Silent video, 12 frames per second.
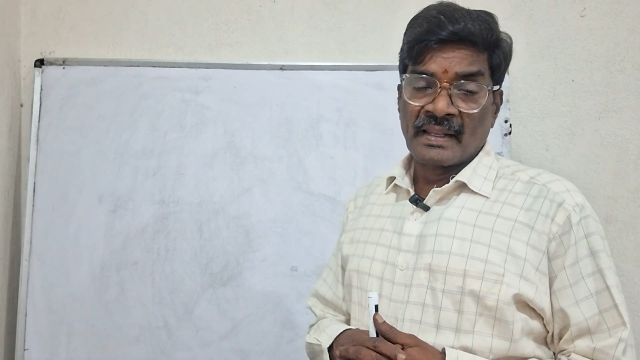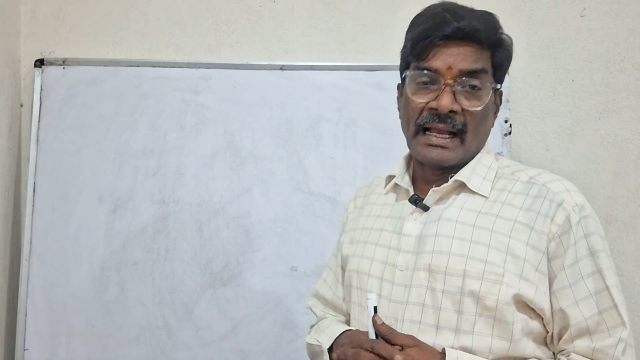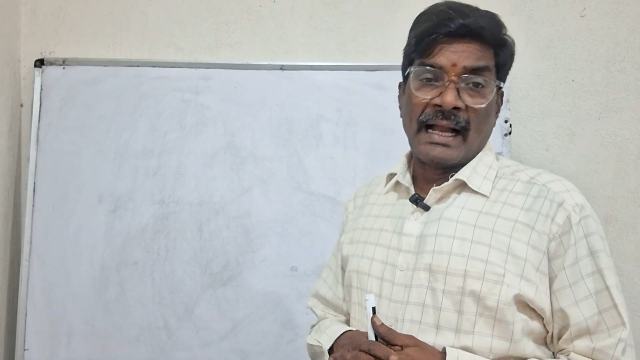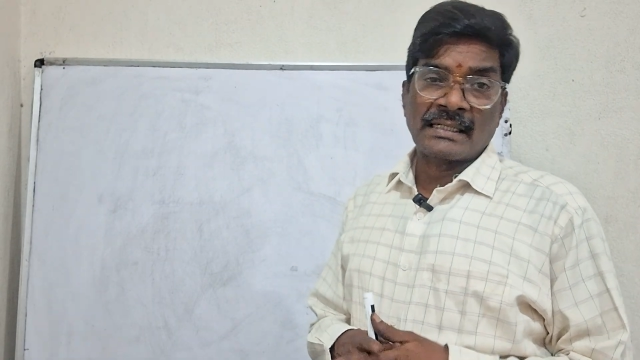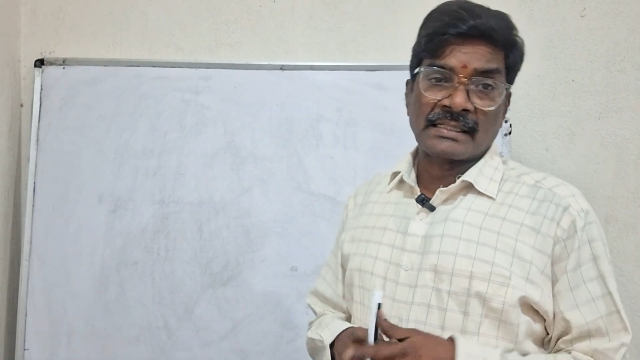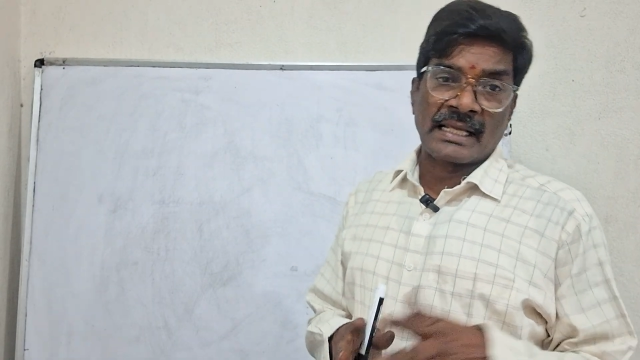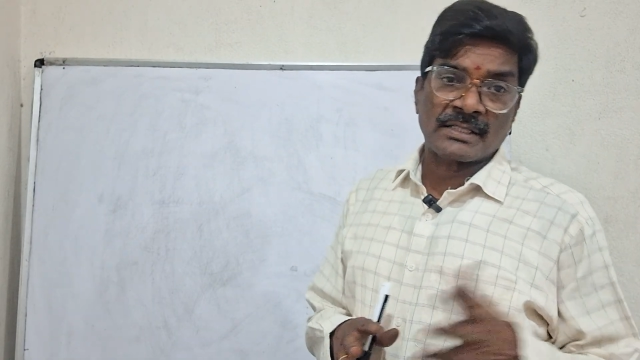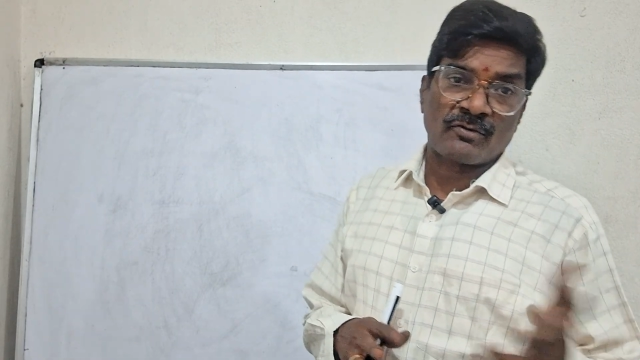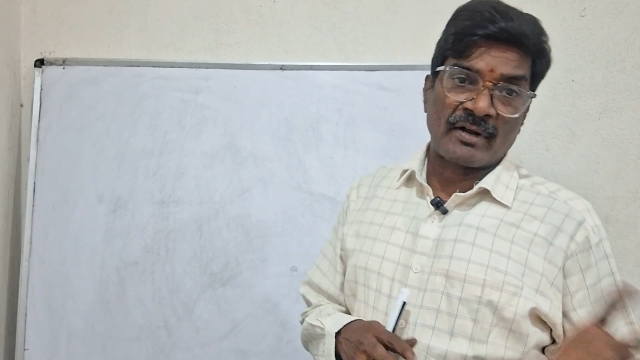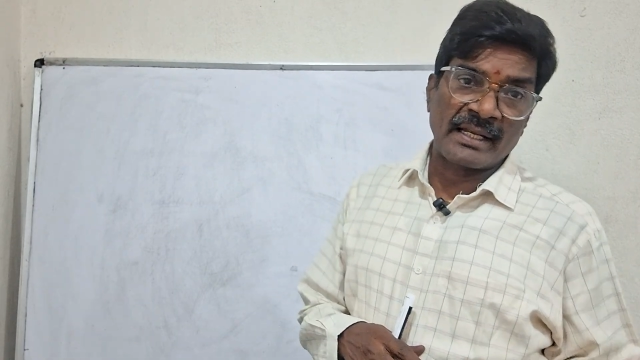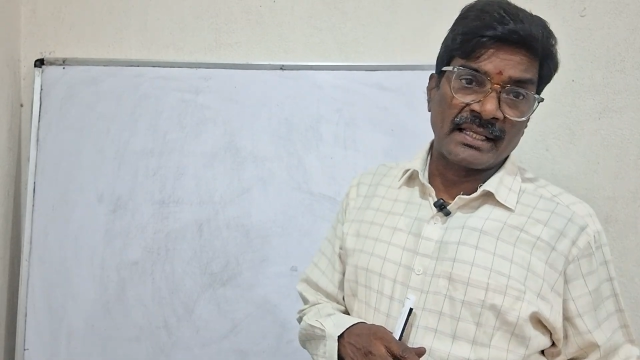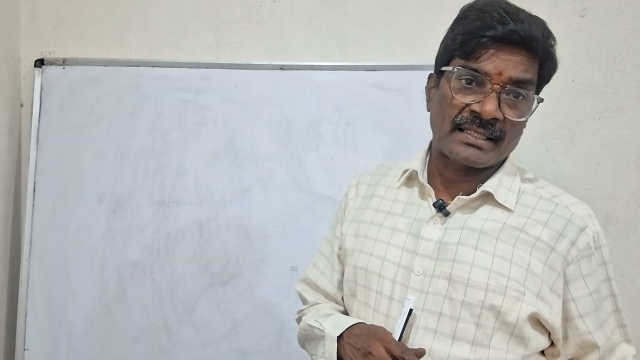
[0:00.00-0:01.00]
act, as
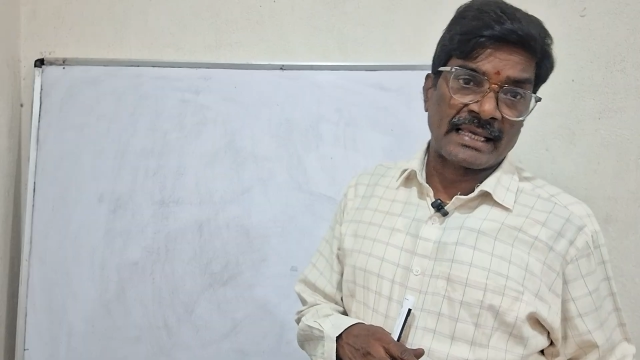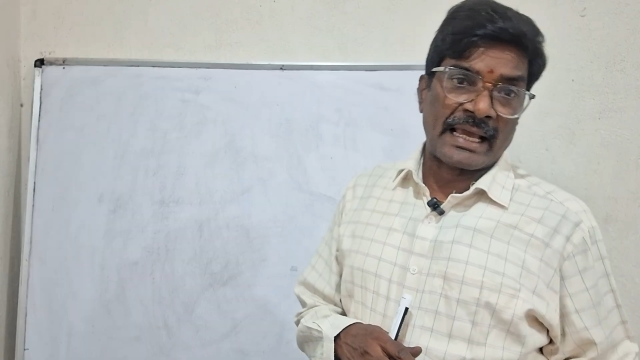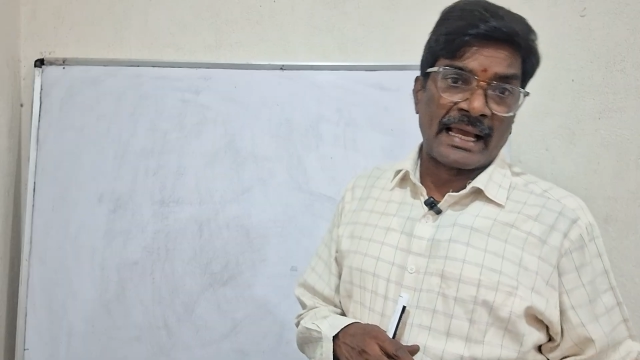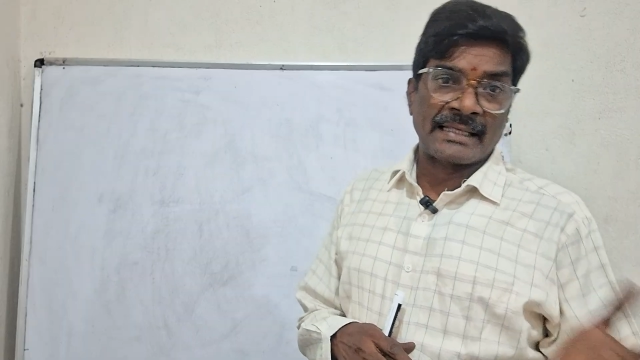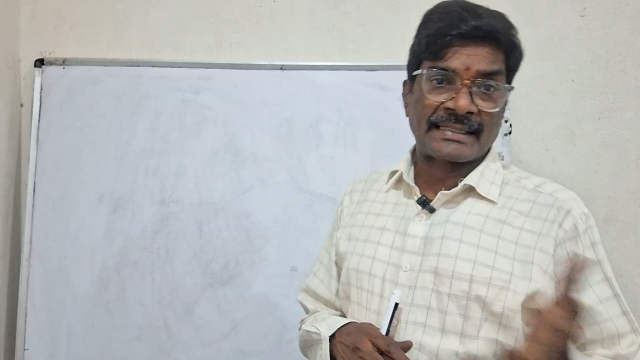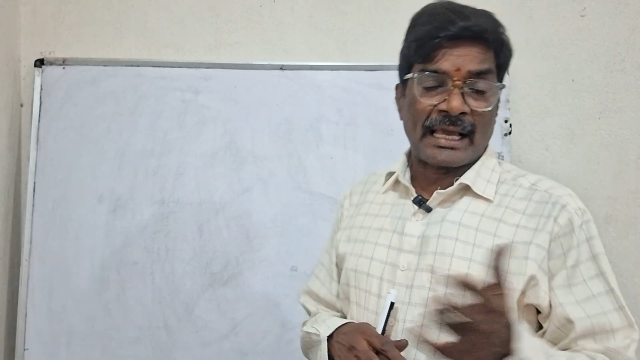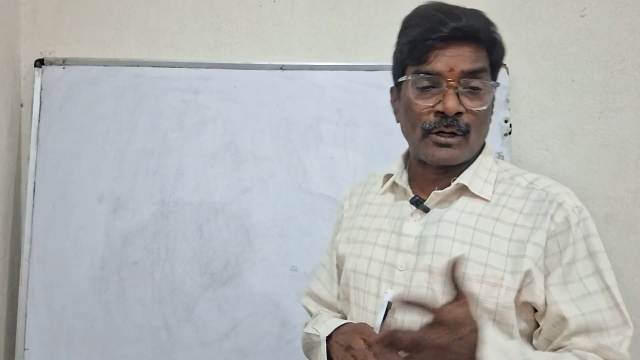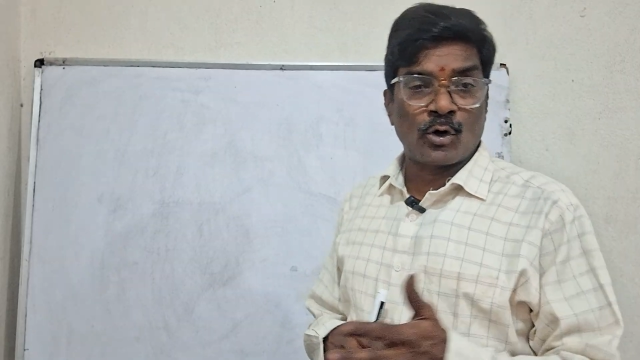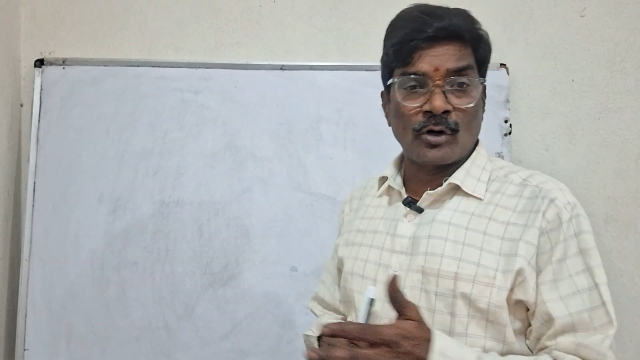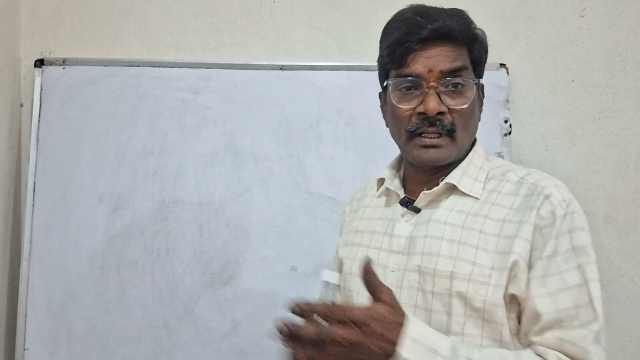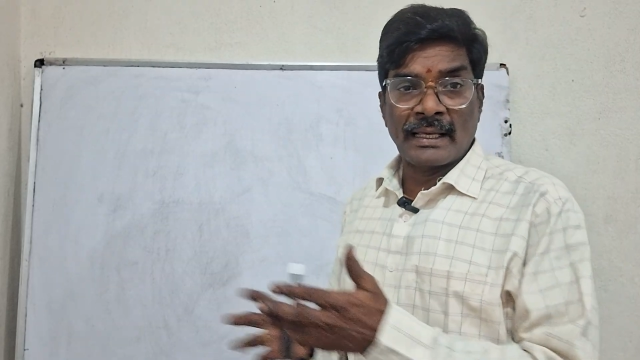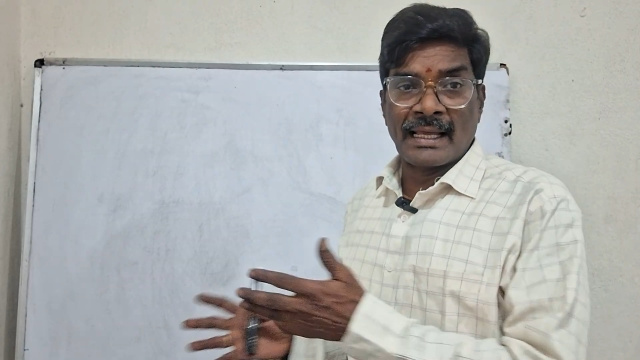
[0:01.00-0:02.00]
one is as
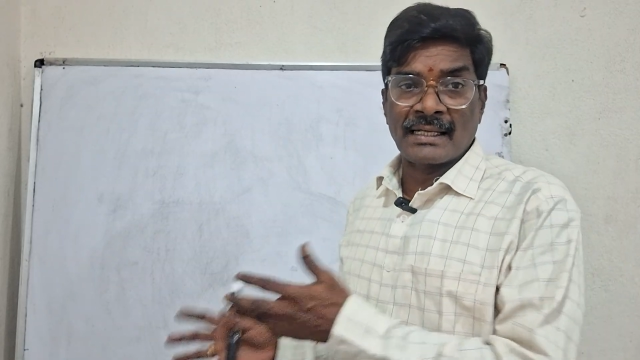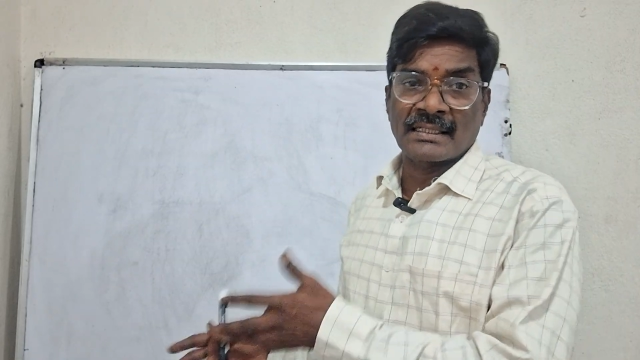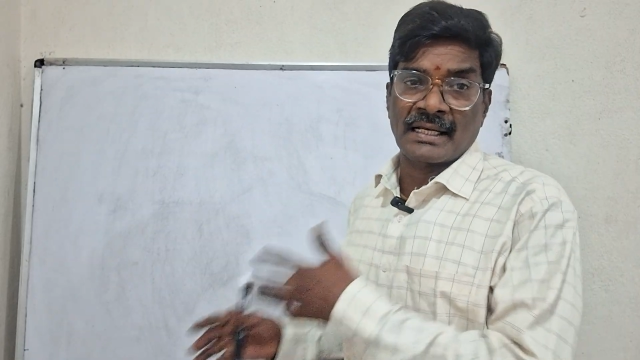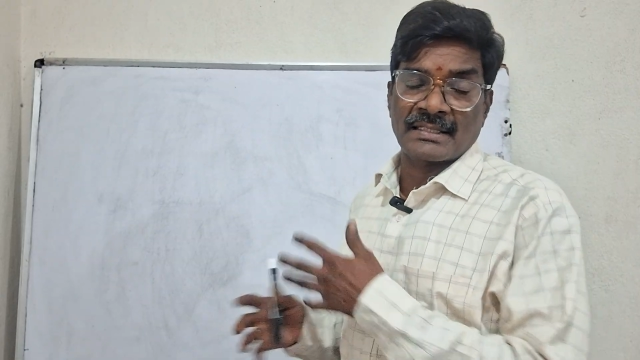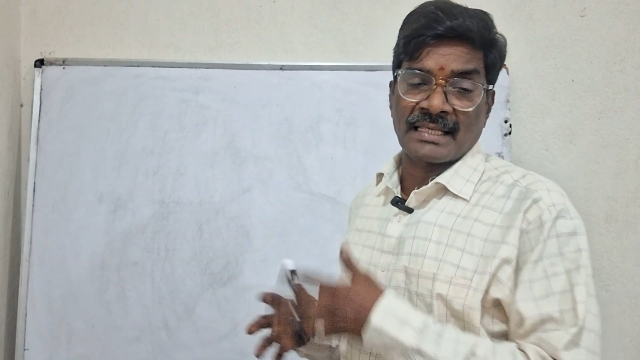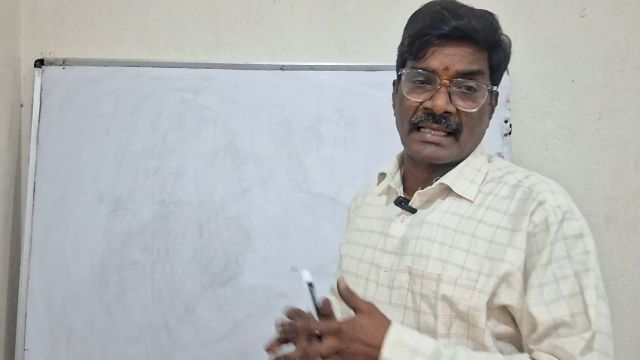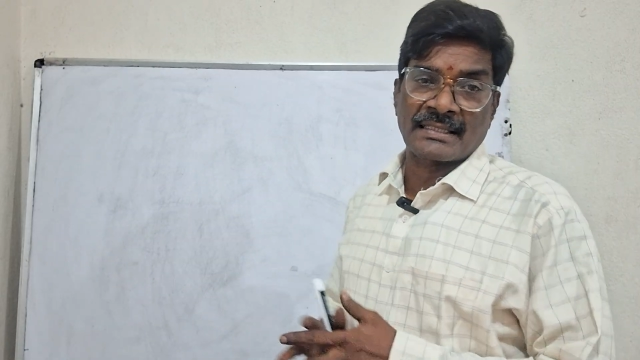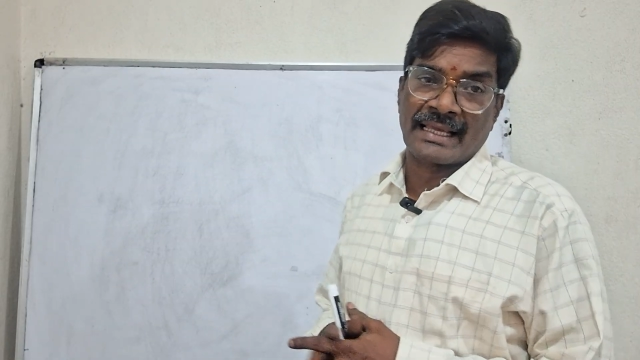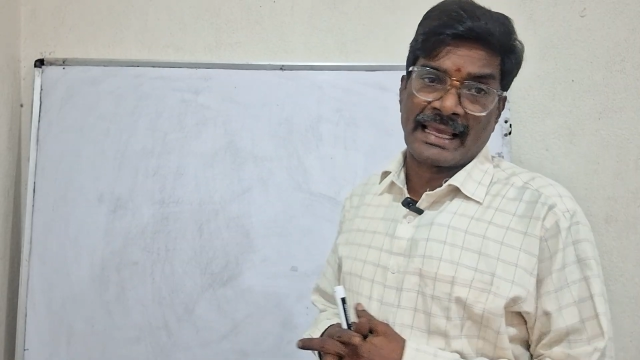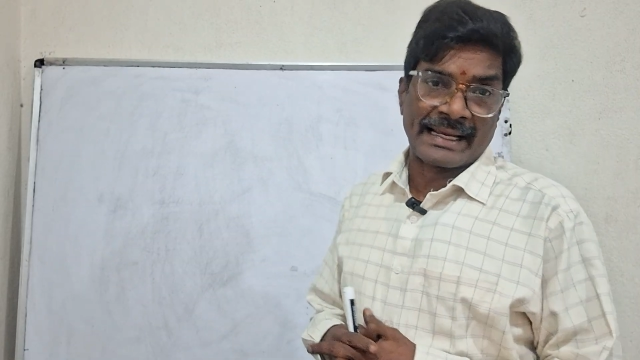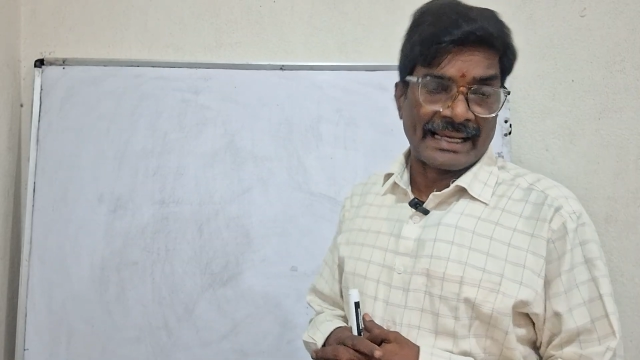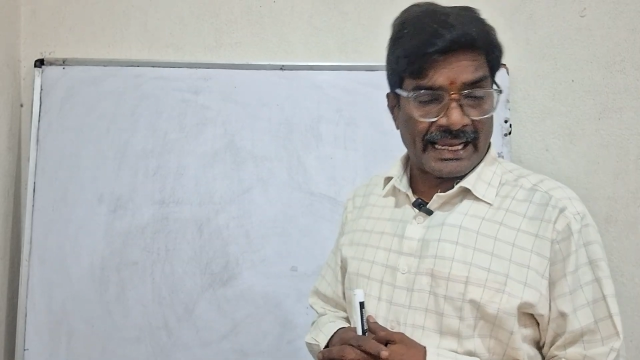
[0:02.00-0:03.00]
anode, another is
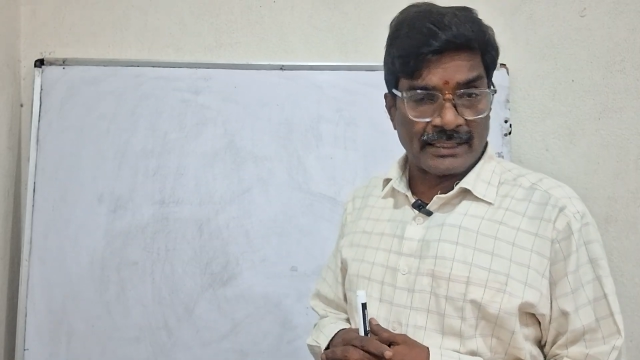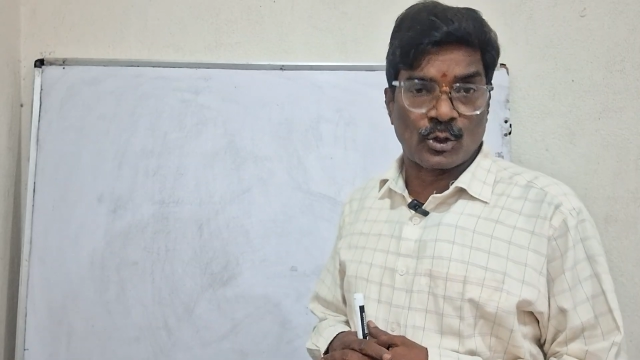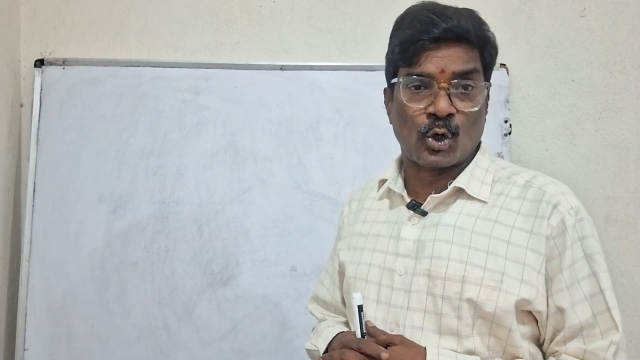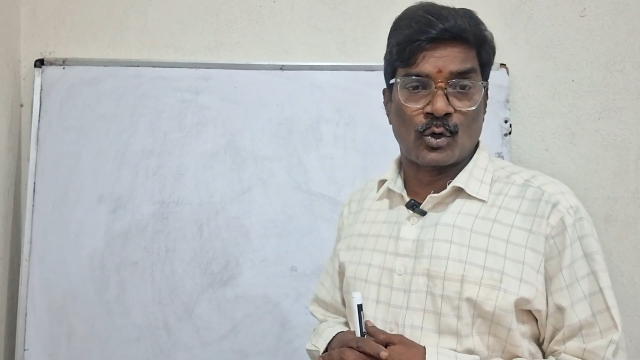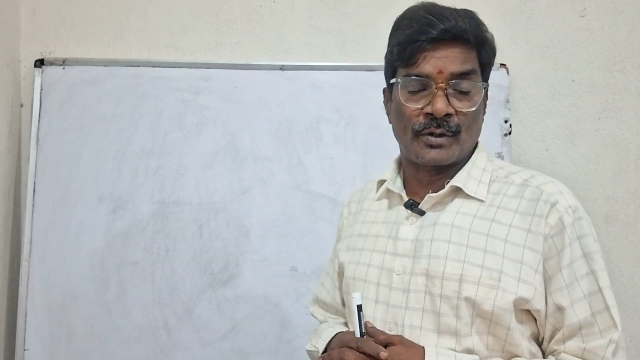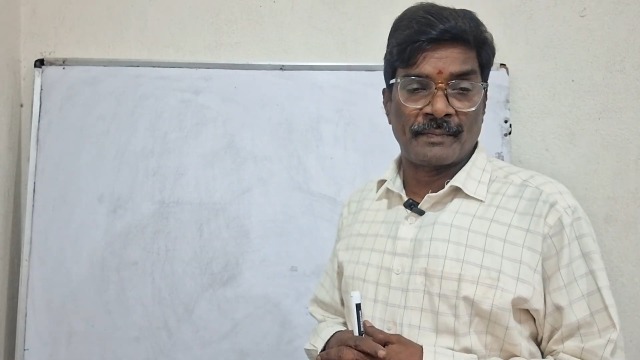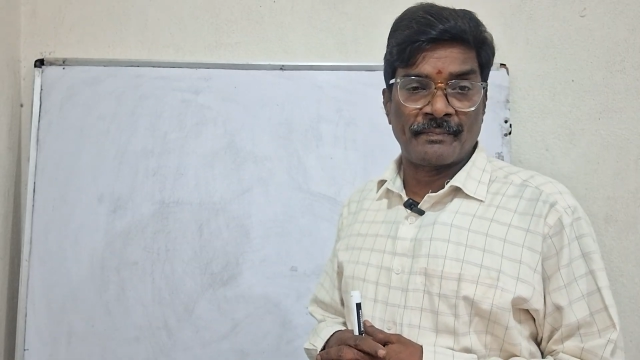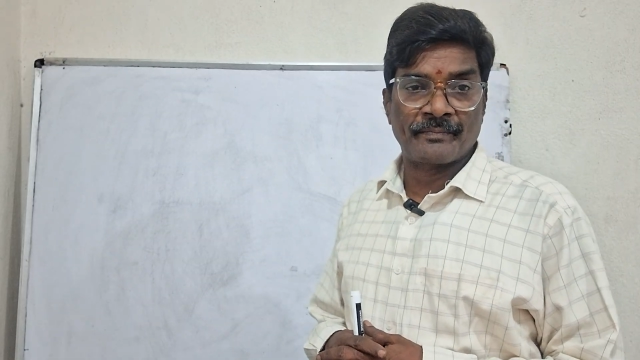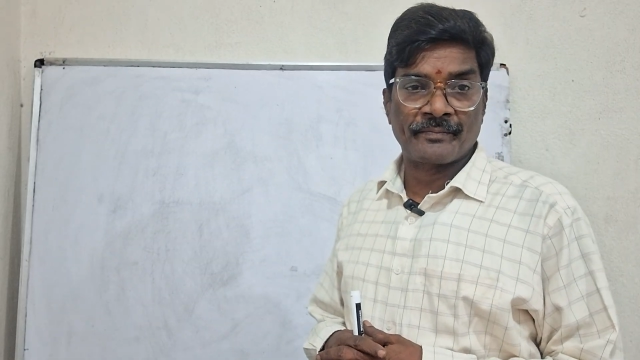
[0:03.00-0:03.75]
as cathode.